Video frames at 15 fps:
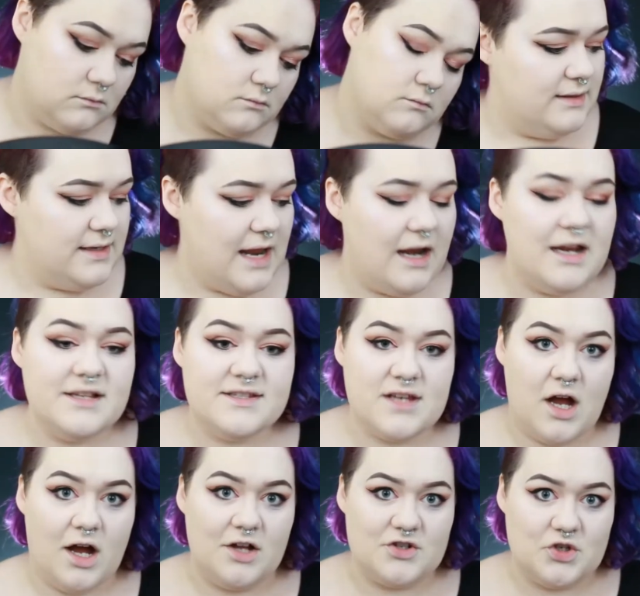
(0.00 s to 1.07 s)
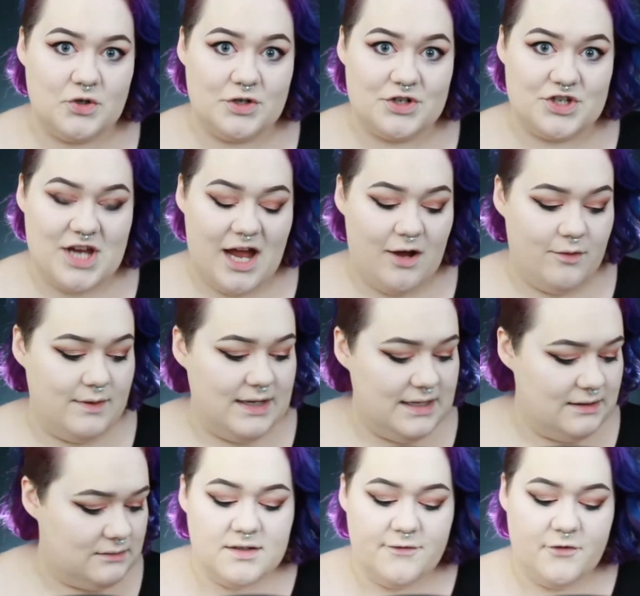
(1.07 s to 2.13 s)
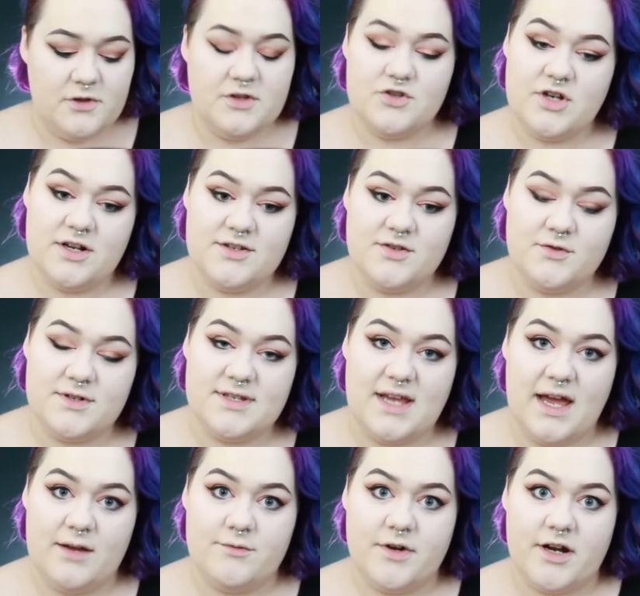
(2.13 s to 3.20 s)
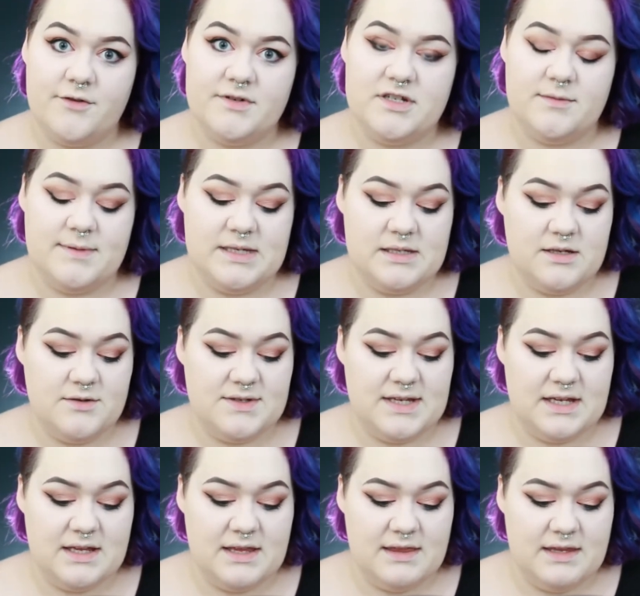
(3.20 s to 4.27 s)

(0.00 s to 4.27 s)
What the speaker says: Now let's contour, shall we? So for the drugstore side, we're going to be using